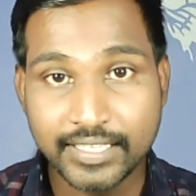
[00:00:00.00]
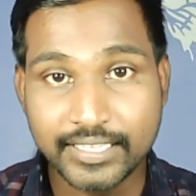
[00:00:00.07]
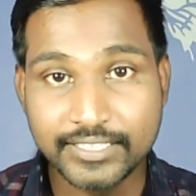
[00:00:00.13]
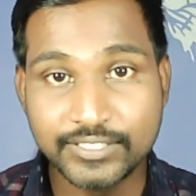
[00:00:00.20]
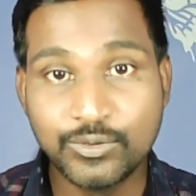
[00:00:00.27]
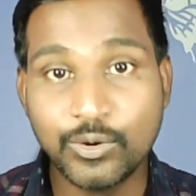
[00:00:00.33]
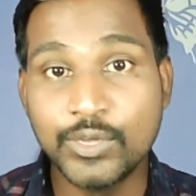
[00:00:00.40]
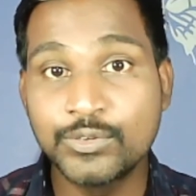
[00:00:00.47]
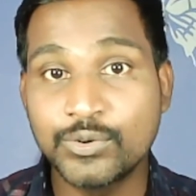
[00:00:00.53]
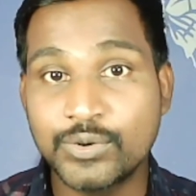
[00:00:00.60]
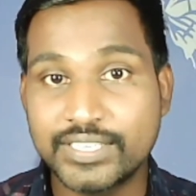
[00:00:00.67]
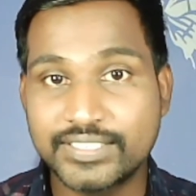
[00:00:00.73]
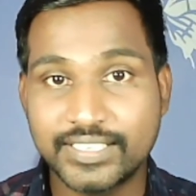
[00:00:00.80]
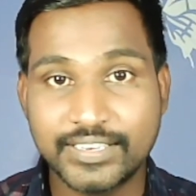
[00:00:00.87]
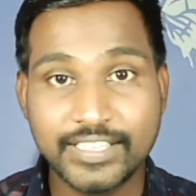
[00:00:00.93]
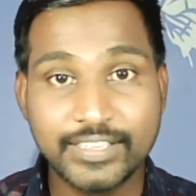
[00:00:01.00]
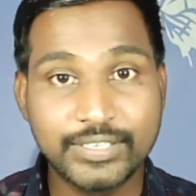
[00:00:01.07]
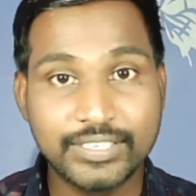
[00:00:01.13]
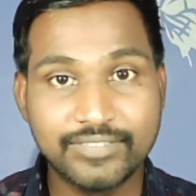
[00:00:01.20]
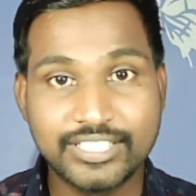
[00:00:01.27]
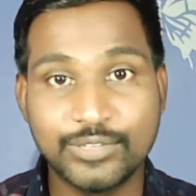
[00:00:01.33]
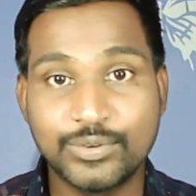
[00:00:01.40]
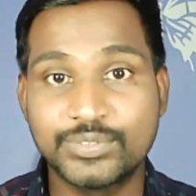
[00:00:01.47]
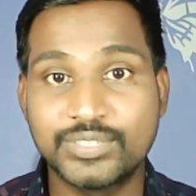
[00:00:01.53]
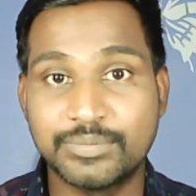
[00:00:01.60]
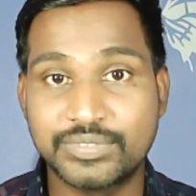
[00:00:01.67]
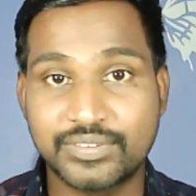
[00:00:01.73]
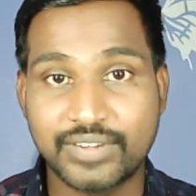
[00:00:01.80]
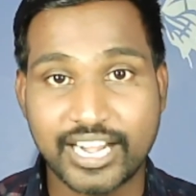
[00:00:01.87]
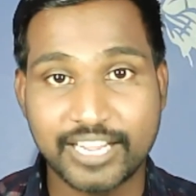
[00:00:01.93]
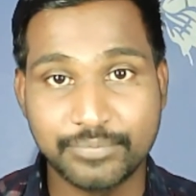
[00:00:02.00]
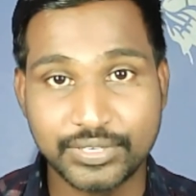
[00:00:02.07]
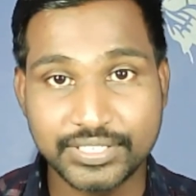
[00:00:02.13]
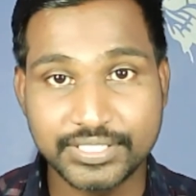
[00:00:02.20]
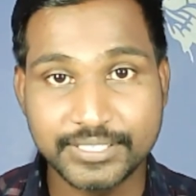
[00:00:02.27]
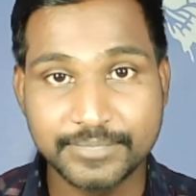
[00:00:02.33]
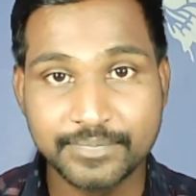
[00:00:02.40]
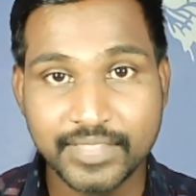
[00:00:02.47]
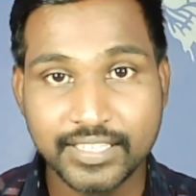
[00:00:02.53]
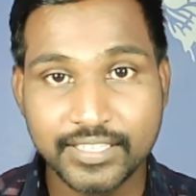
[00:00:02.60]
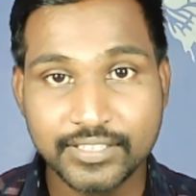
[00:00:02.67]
is going to resonate with your subscribers.